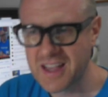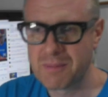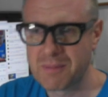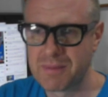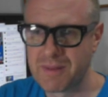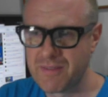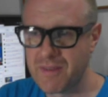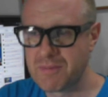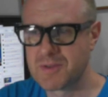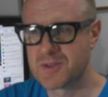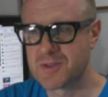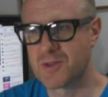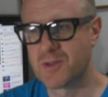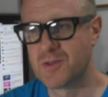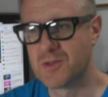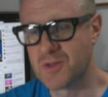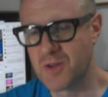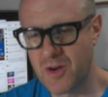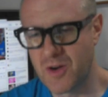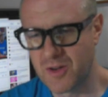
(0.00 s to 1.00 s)
couple of
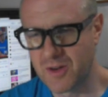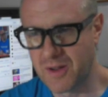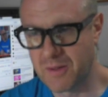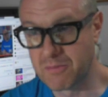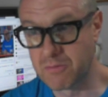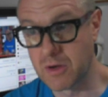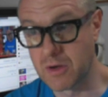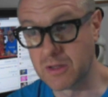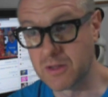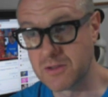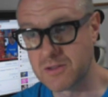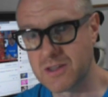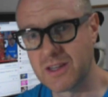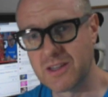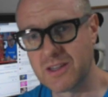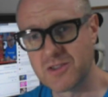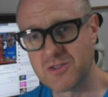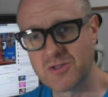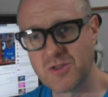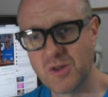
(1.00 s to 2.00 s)
episodes on umbrellas
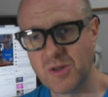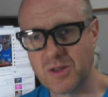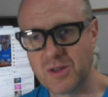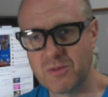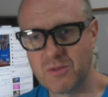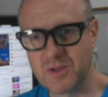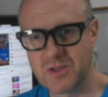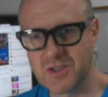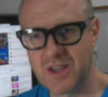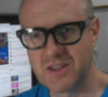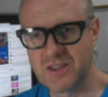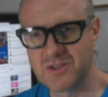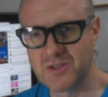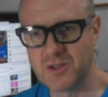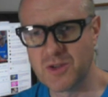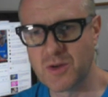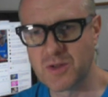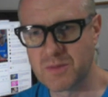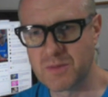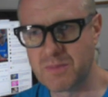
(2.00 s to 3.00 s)
getting stolen, which, as you
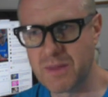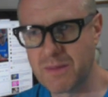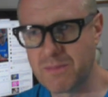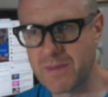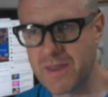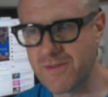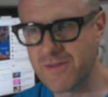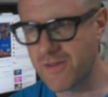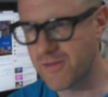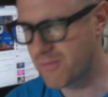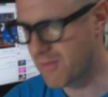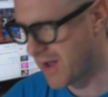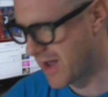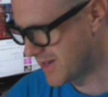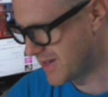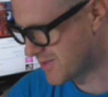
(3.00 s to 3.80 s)
know, is a pet peeve of mine